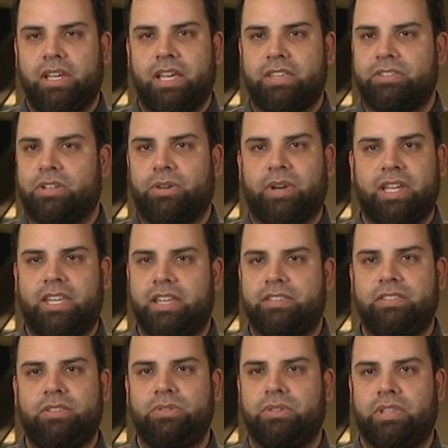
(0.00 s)
is no, I can't
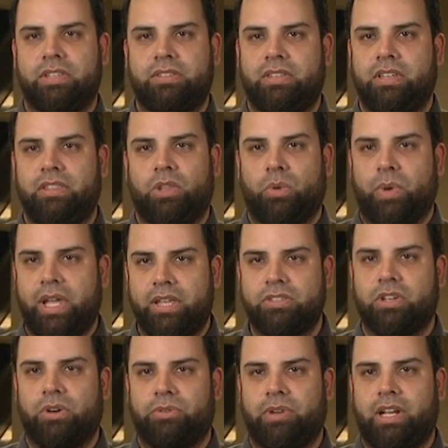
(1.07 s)
see doing this the way
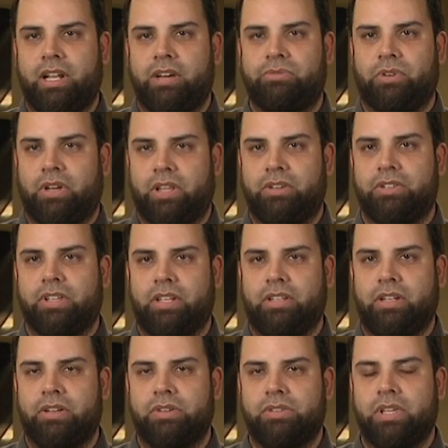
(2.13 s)
it's going right now for another 10
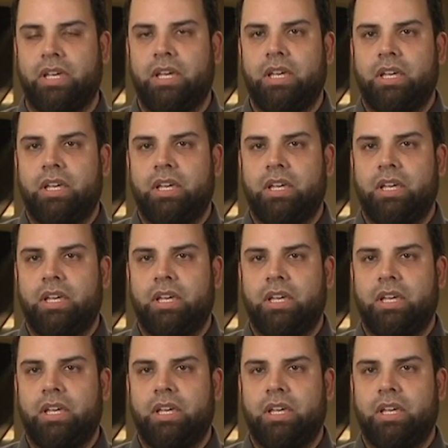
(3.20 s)
years.